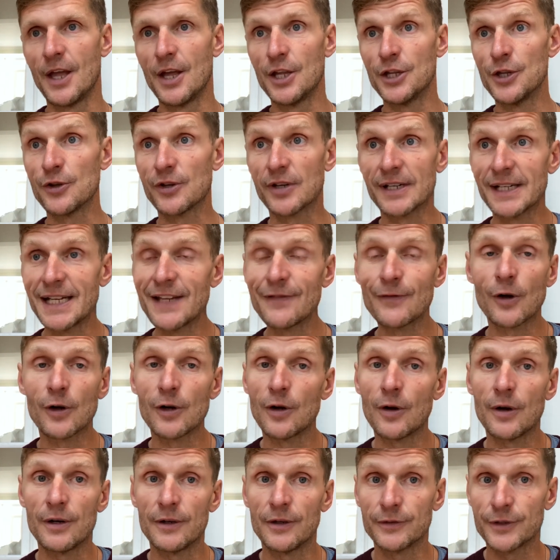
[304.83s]
You can leave it
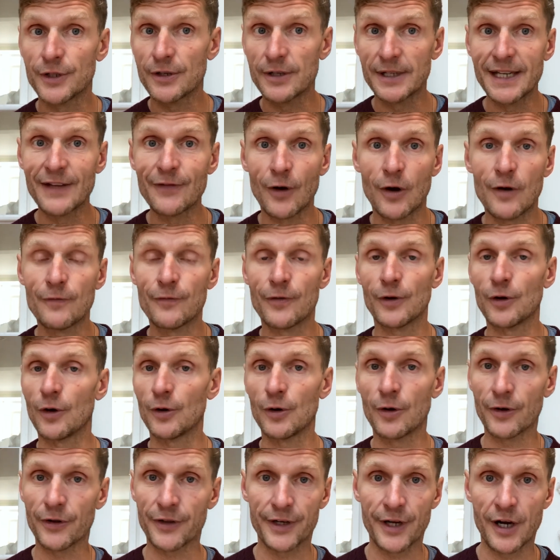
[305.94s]
on for a lot
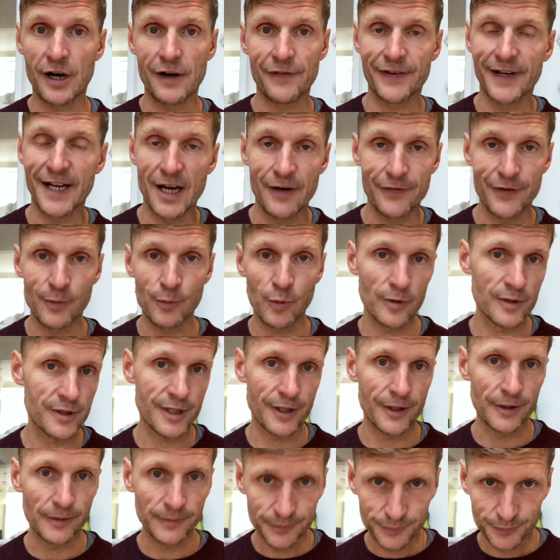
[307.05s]
longer than half an hour if you want
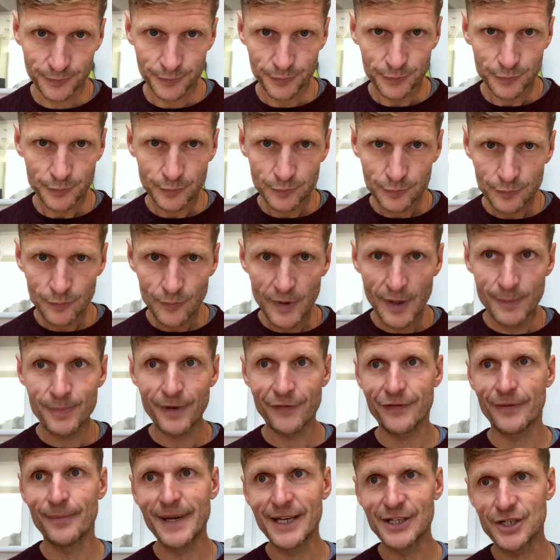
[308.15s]
to. But
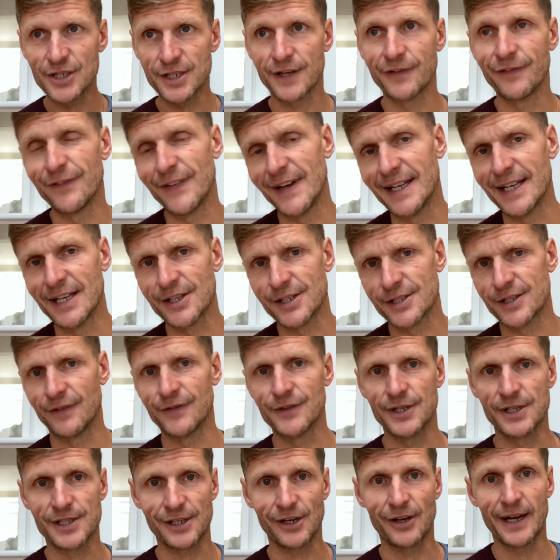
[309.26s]
for me, just convenience of
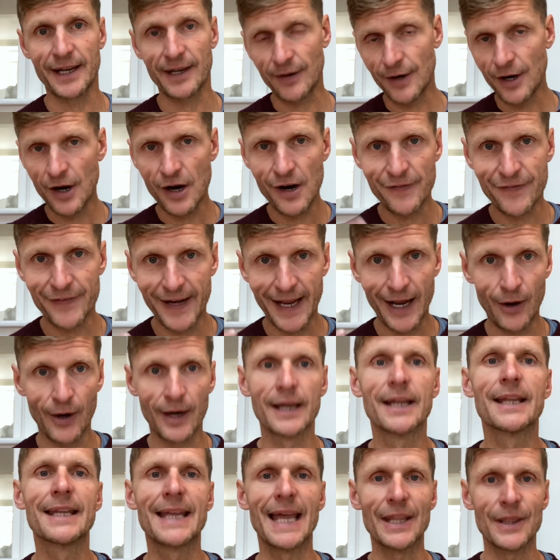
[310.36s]
just like half an hour,
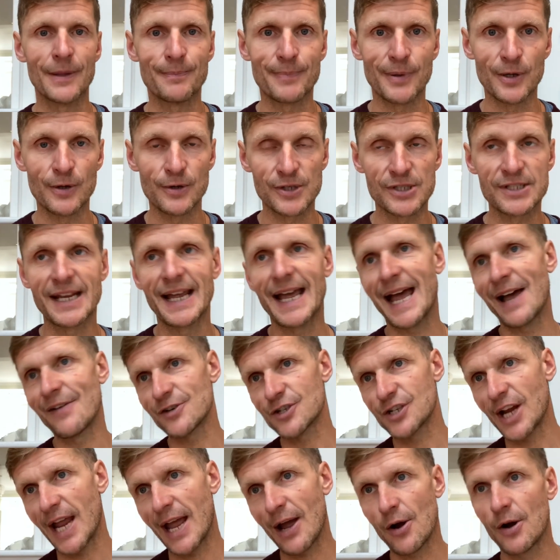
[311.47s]
get the boost, have a
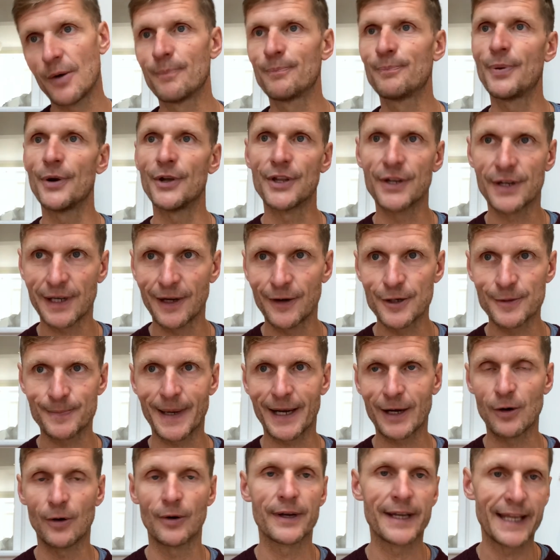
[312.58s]
shower, put your clothes
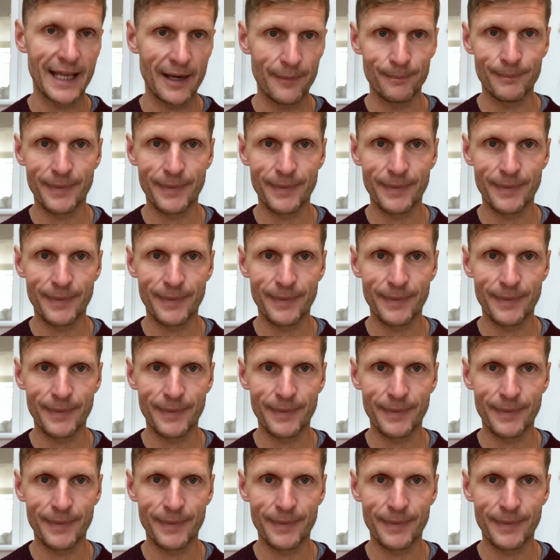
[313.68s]
back on, get